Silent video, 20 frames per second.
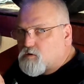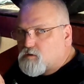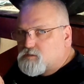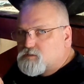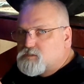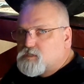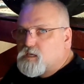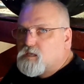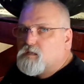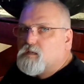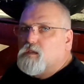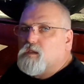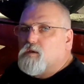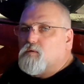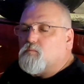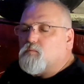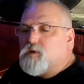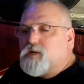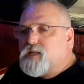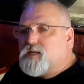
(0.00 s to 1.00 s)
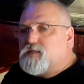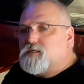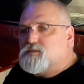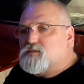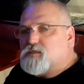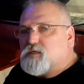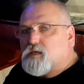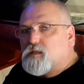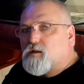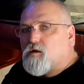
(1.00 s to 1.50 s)
are all set. We need to
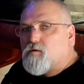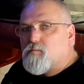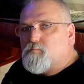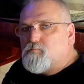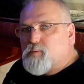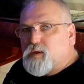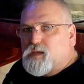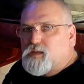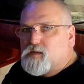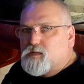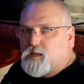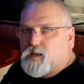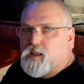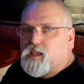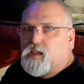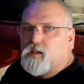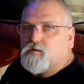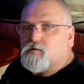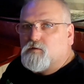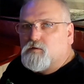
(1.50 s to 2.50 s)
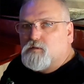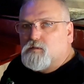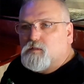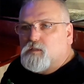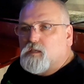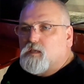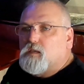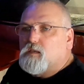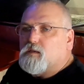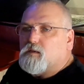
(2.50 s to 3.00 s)
set our pinion angle.
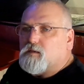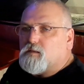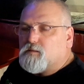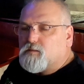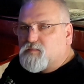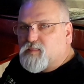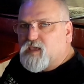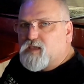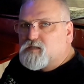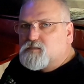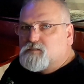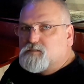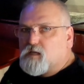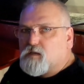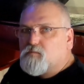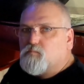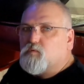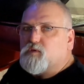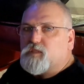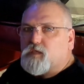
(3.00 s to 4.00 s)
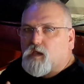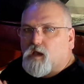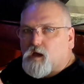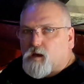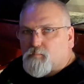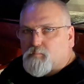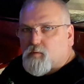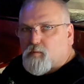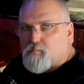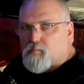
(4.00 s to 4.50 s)
That is done with the
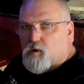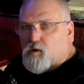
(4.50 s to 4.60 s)
upper